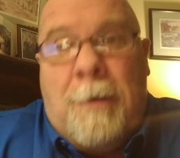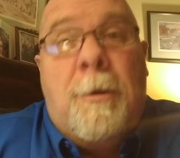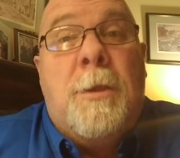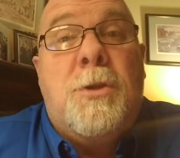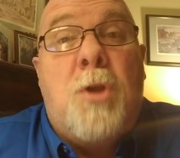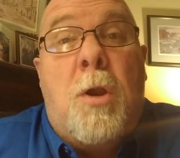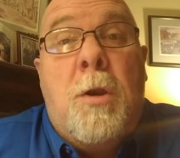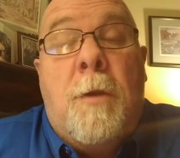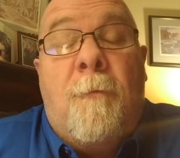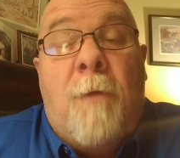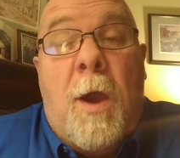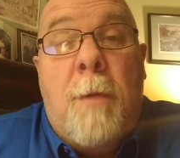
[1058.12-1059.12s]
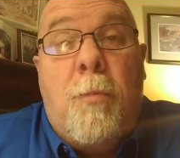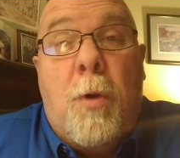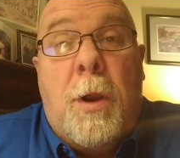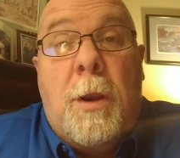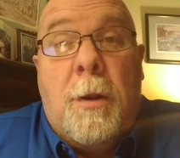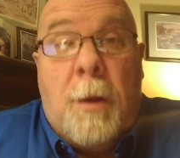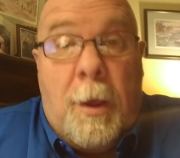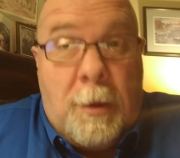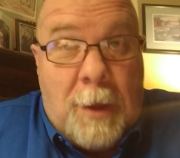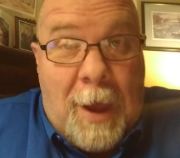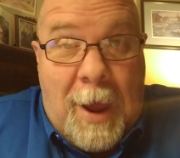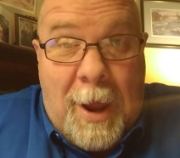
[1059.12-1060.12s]
It's starting to vibrate like
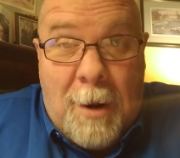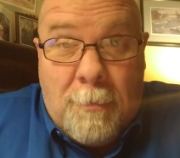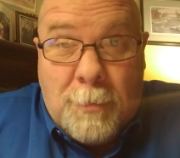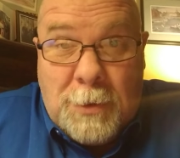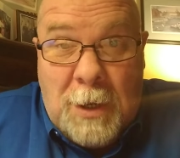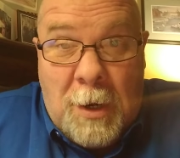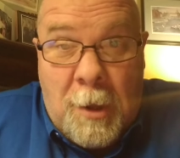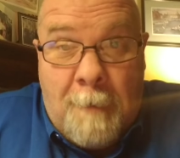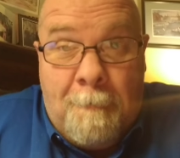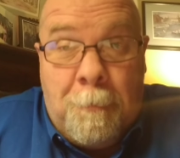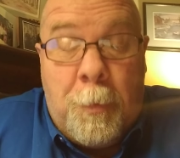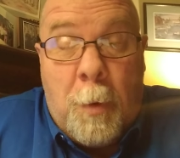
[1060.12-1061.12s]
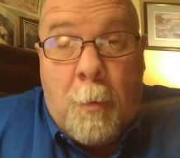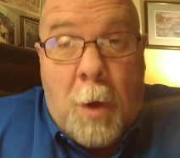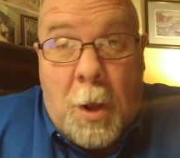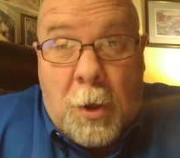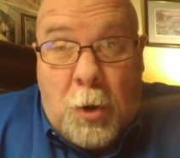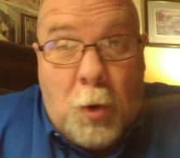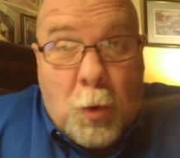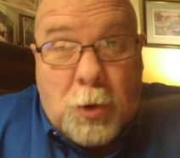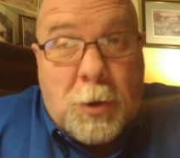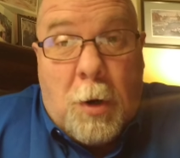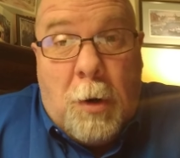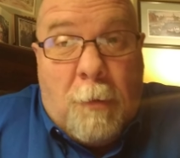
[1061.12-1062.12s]
the atoms in it, the molecules are
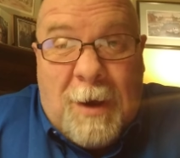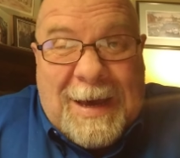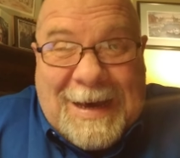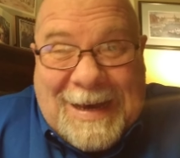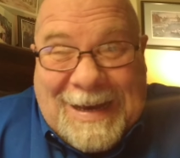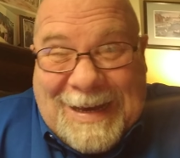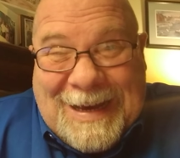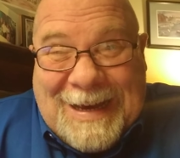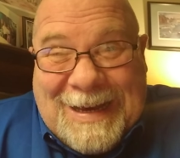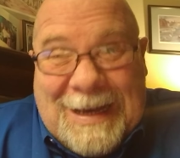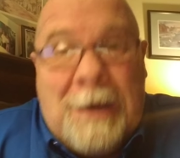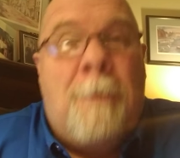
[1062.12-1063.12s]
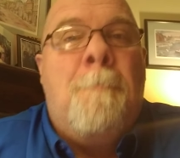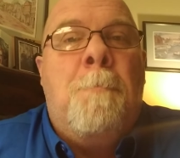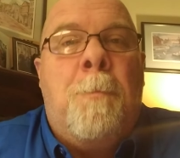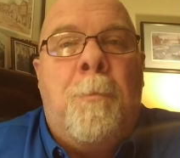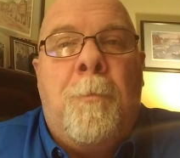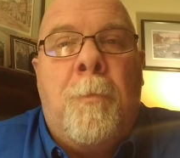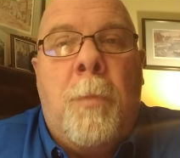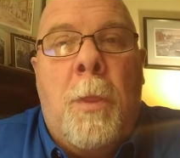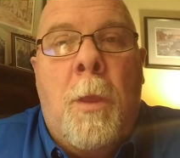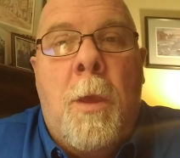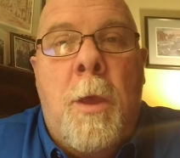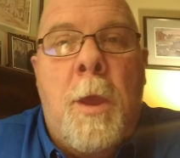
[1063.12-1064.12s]
starting to.
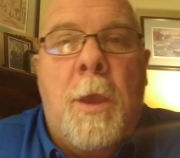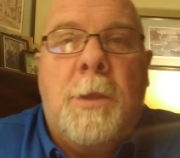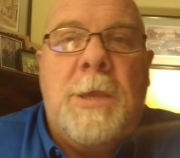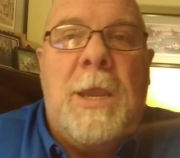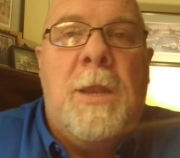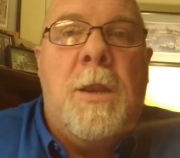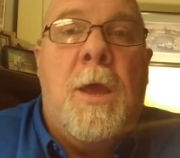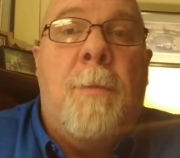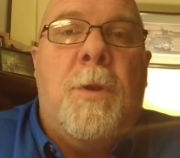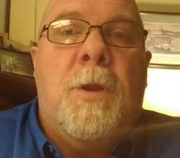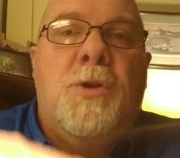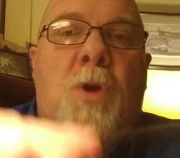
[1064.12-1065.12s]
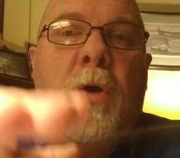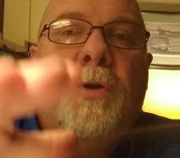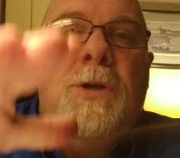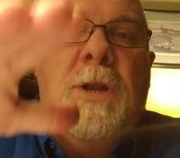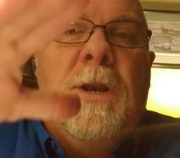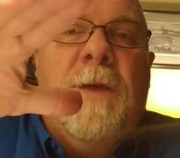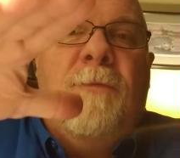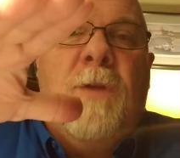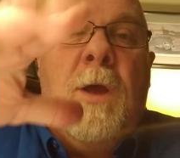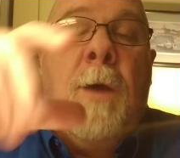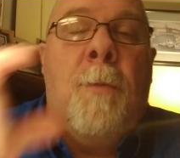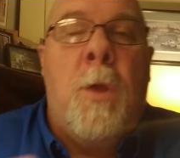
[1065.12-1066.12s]
It's heating up and it's causing it to lift
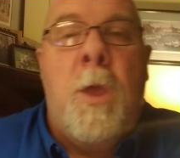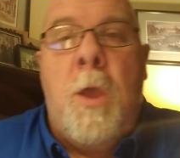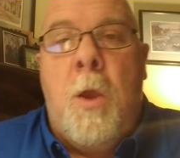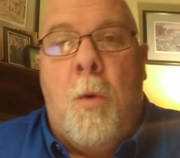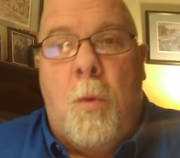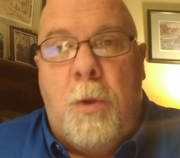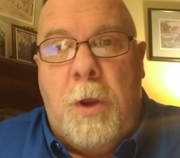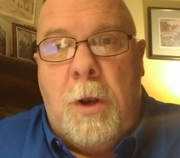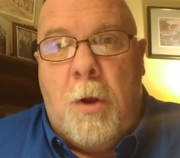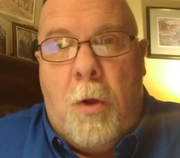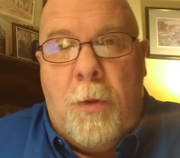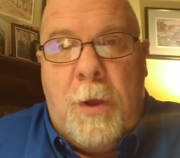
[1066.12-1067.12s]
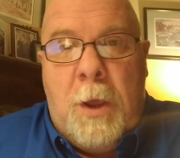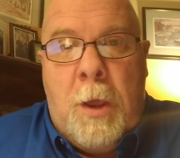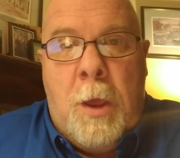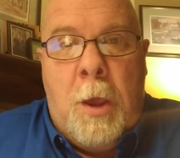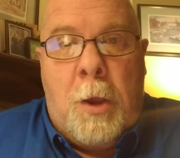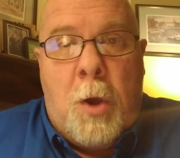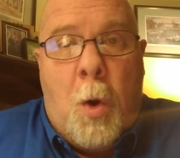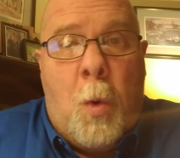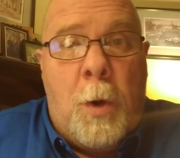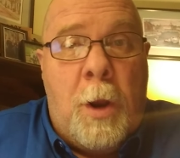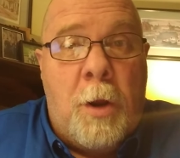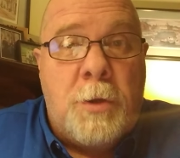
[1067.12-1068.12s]
up. Well, then all the
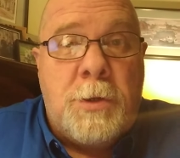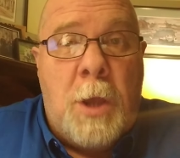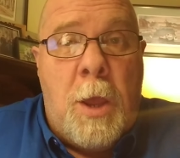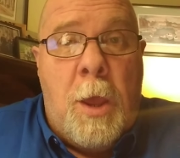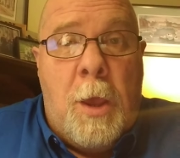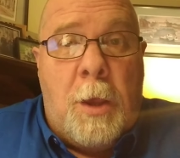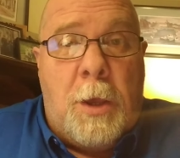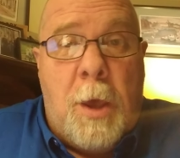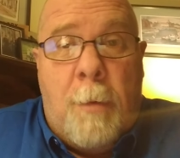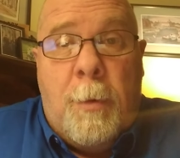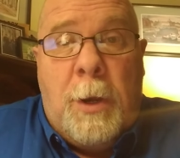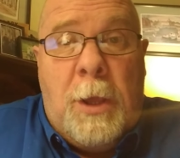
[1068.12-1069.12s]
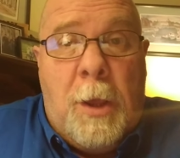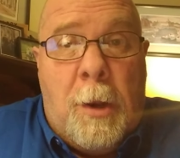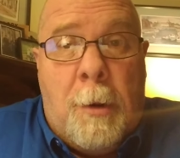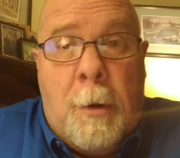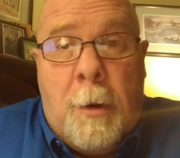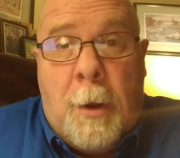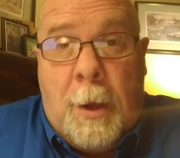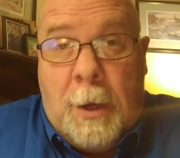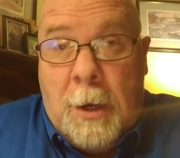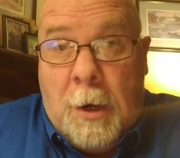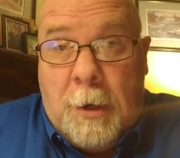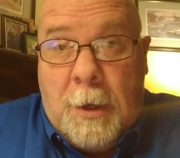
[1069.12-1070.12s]
cold air's coming in, like
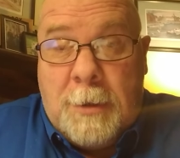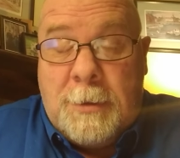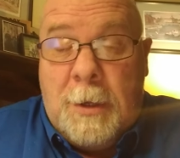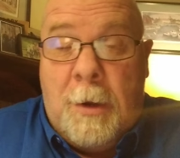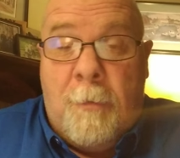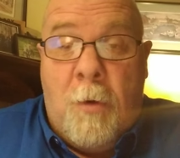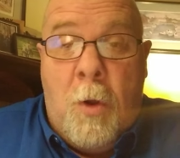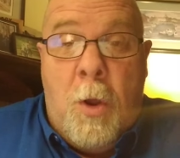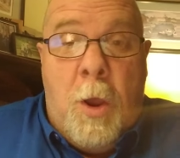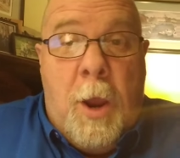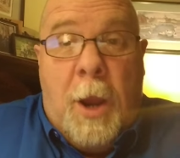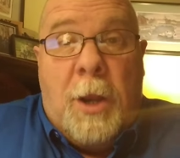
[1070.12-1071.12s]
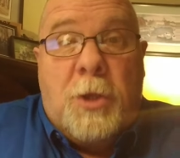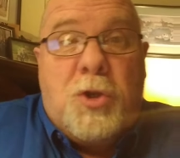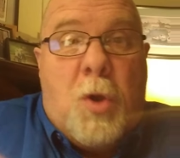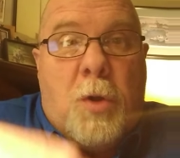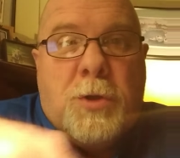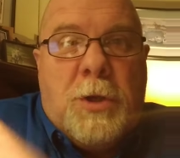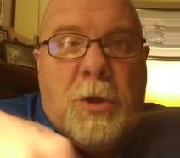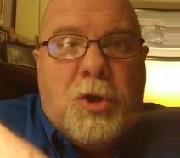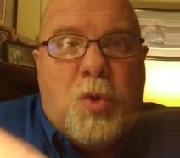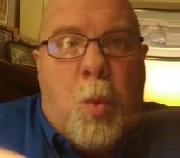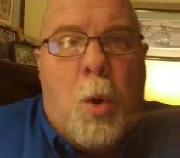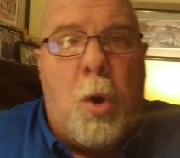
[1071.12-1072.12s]
in a dust deal, and it's causing it to
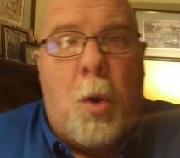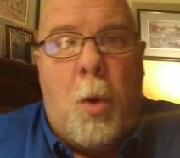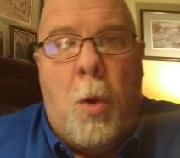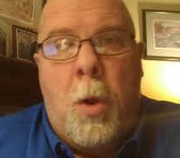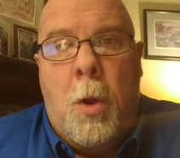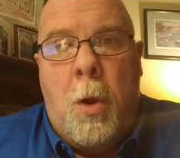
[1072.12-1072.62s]
swirl.